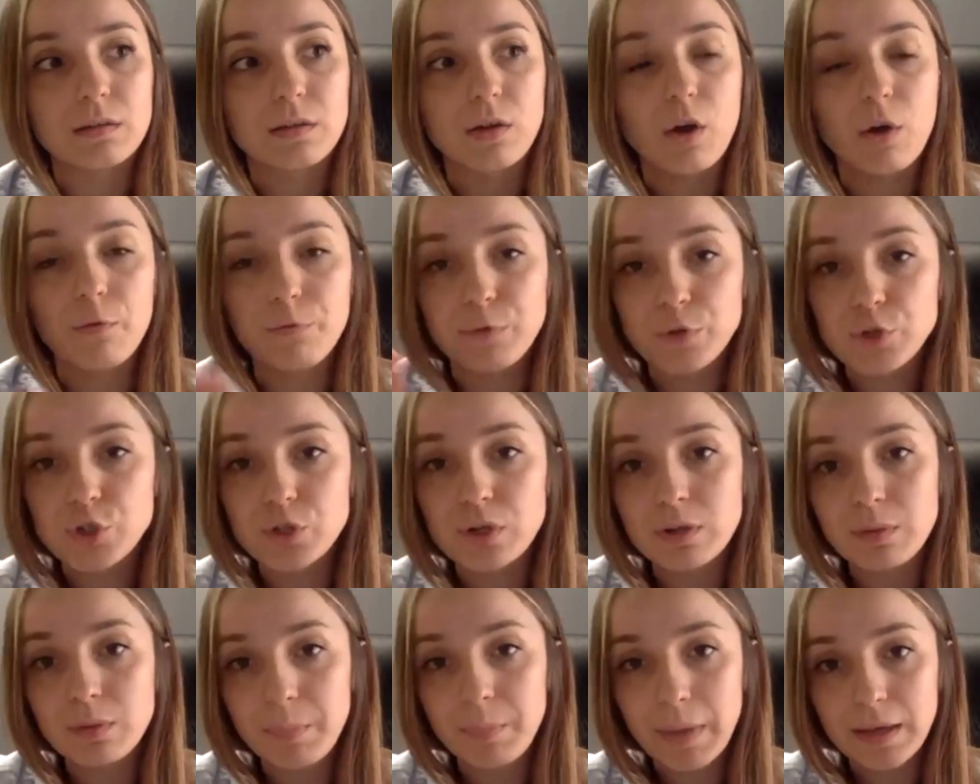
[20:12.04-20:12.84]

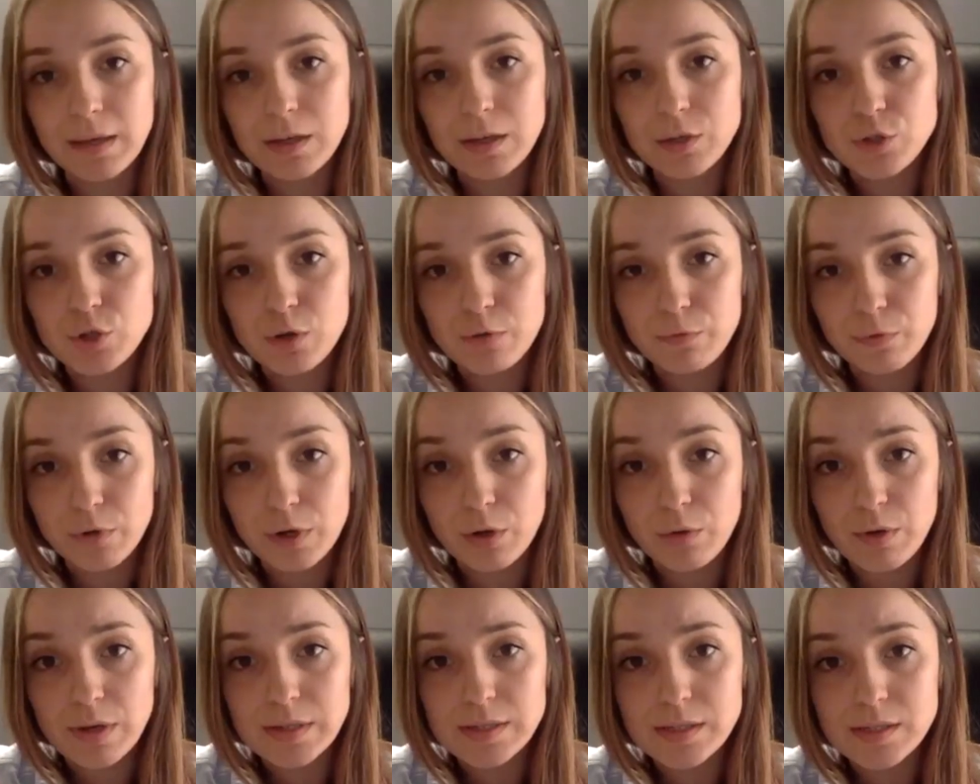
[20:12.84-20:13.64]
official package of
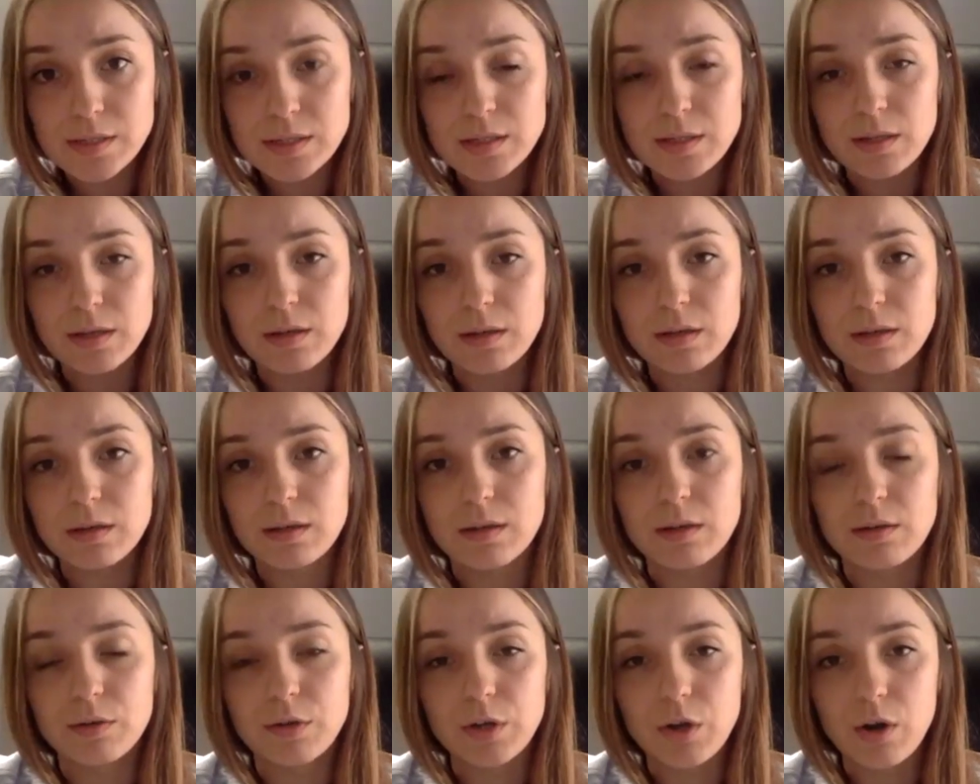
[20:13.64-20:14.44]
requests
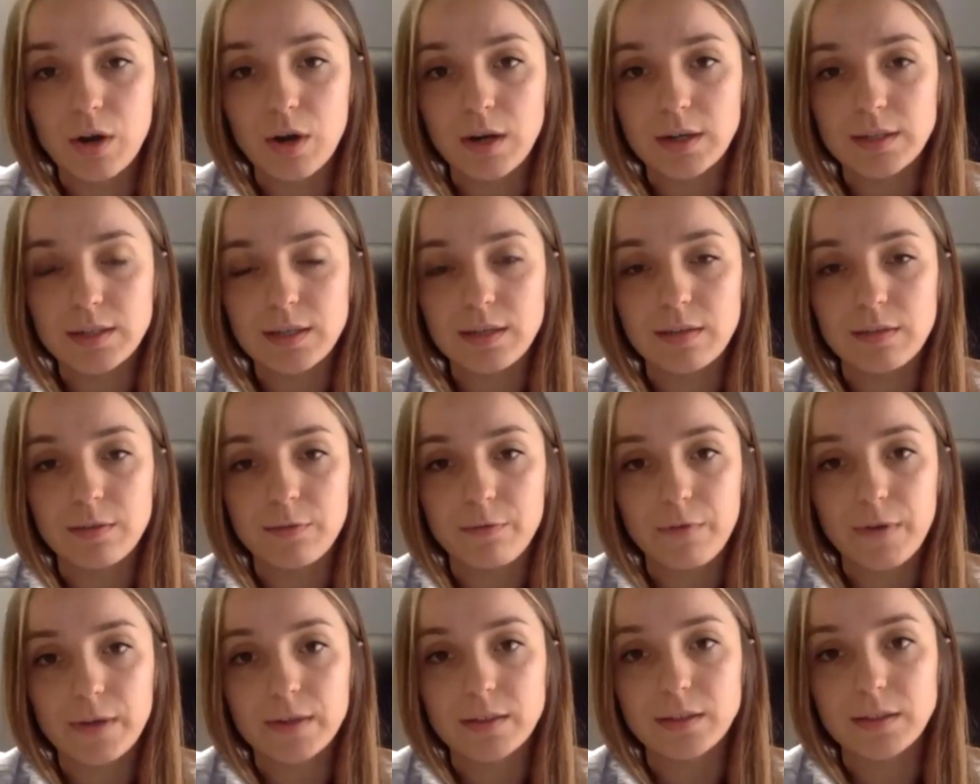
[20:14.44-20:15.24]
regarding the
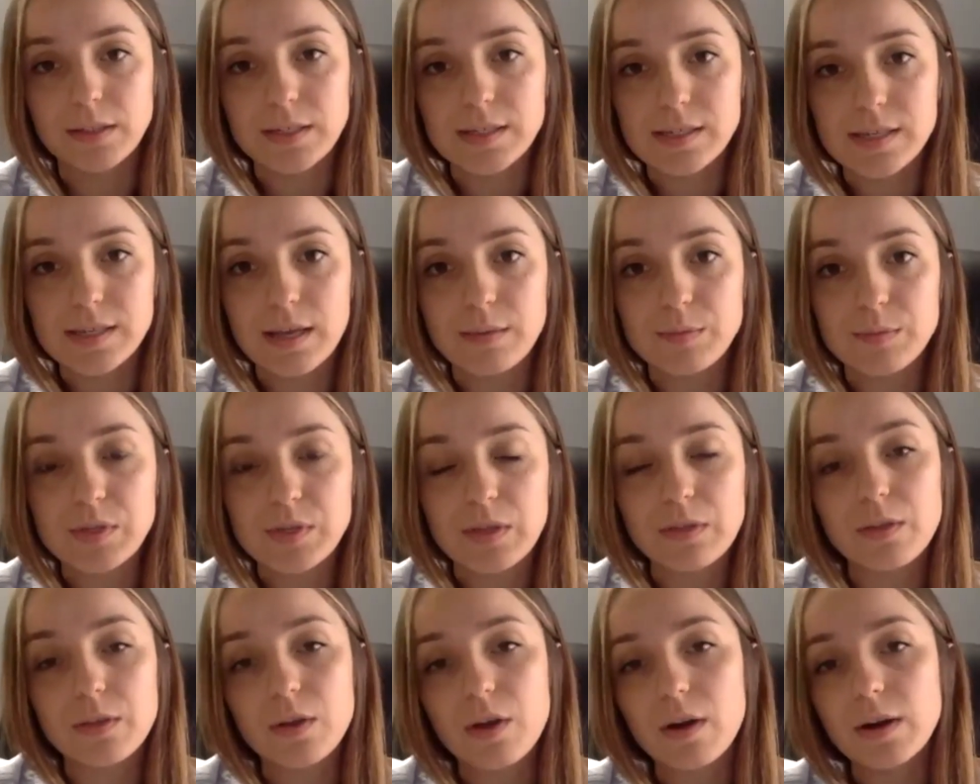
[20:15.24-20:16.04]
final exams,
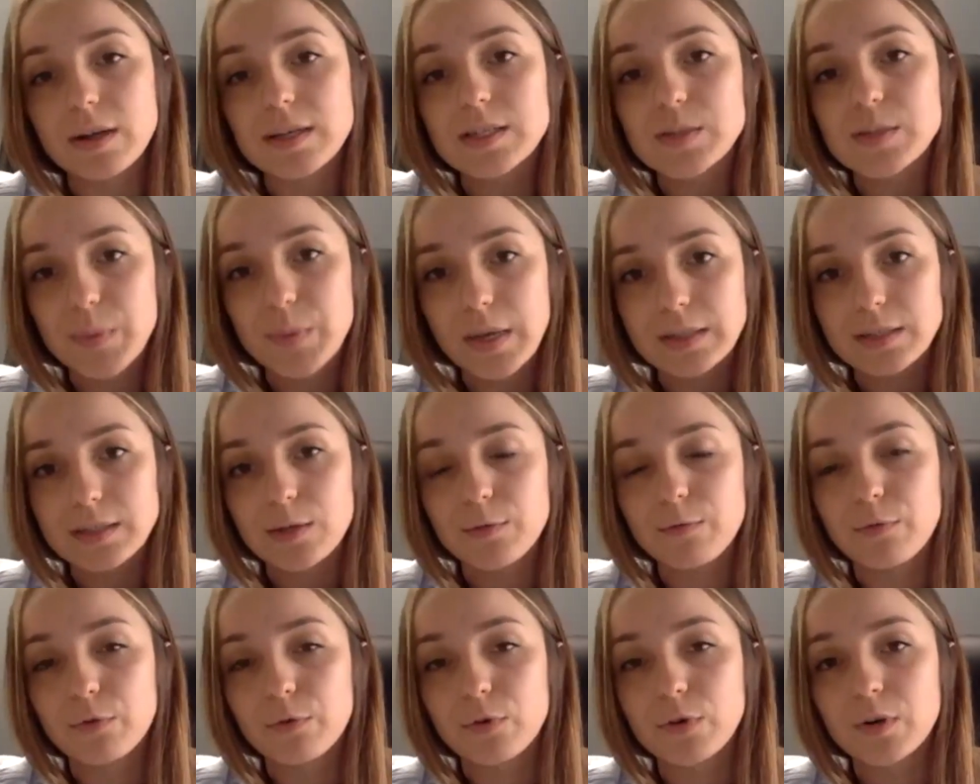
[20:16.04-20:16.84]
and they are
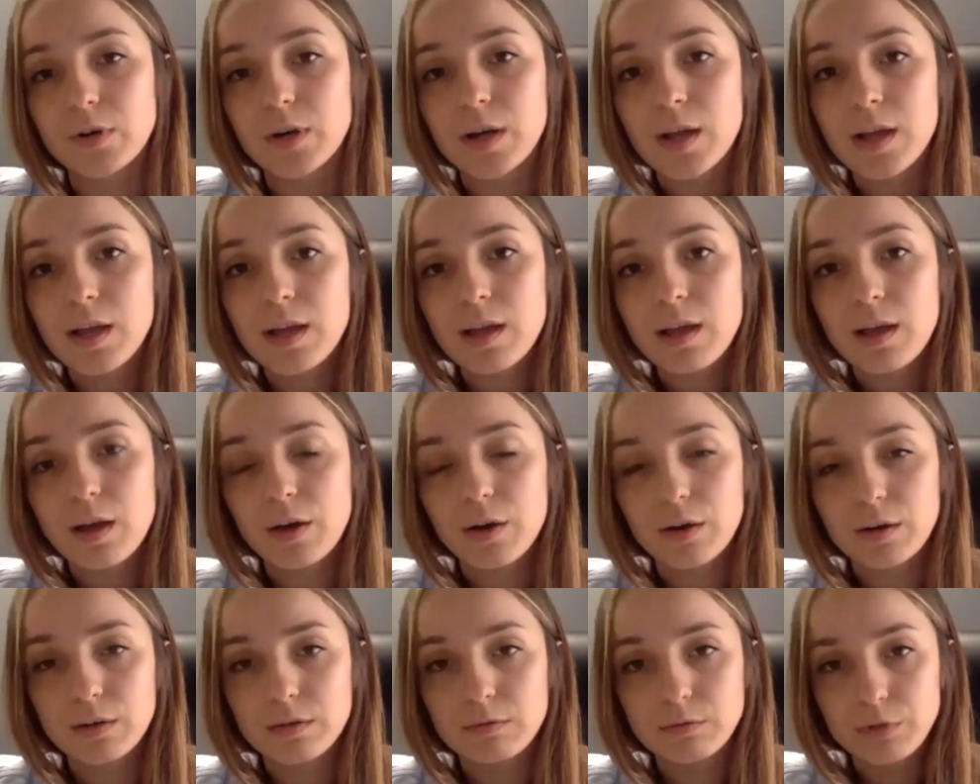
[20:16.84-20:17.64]
expecting for
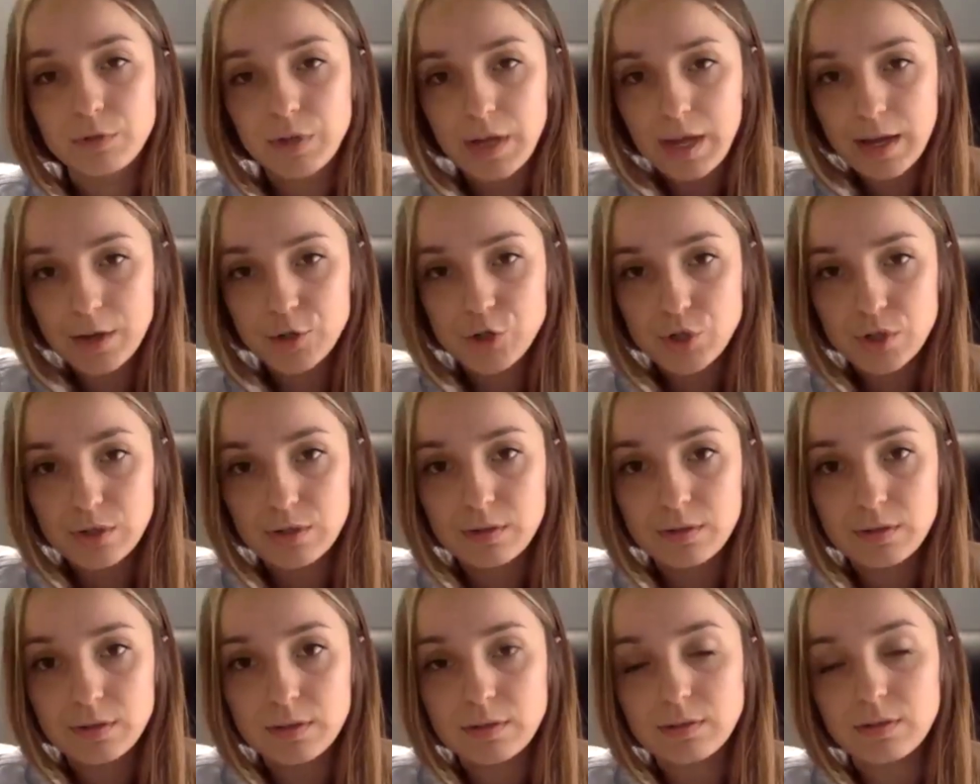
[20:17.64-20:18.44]
a
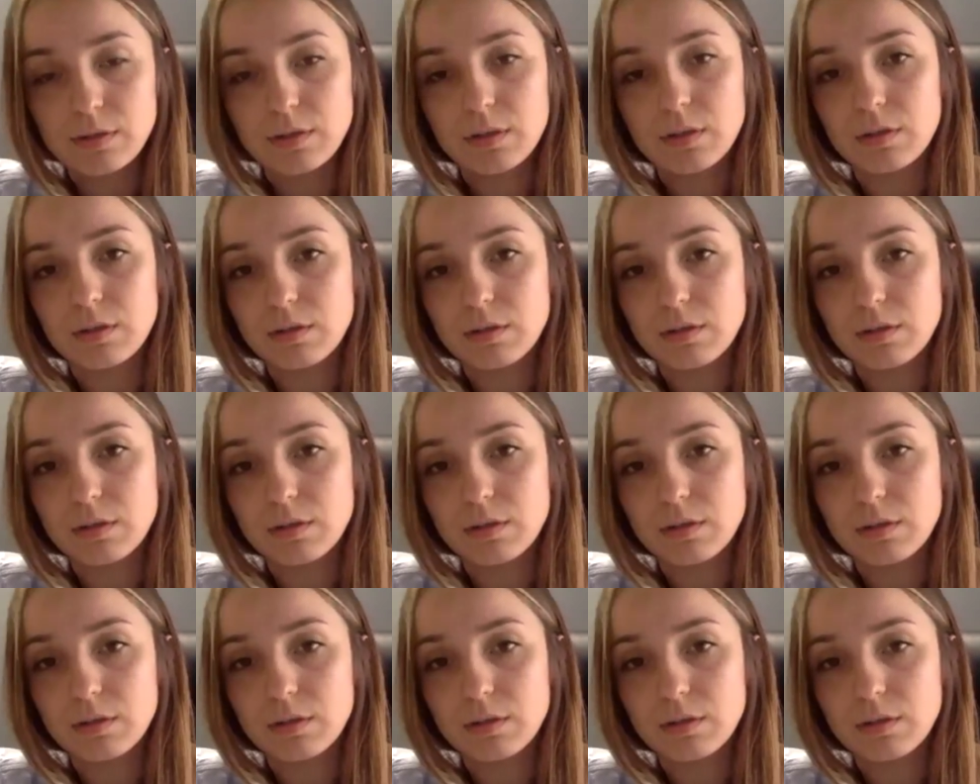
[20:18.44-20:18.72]
reaction,